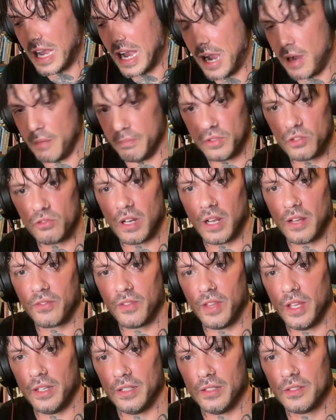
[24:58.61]
abstract
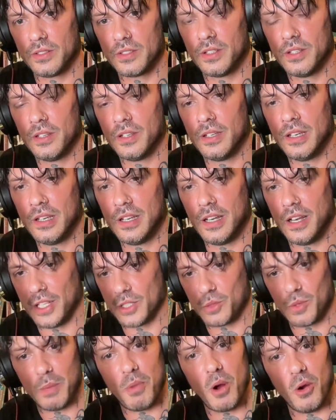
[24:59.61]
things, And
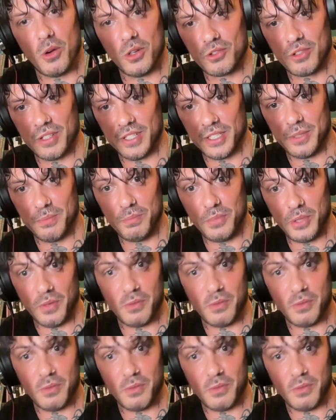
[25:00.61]
that's why poetry is